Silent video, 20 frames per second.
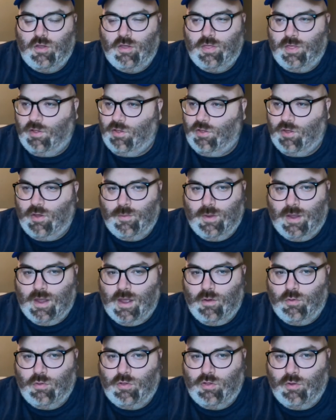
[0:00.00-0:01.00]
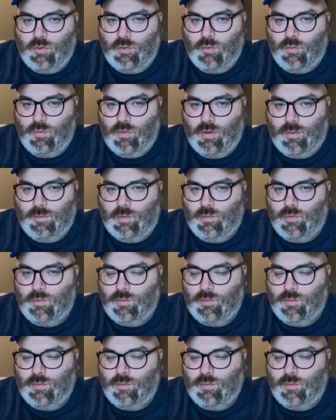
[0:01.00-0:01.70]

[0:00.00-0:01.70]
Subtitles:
Nothing's coming out. So, I mean,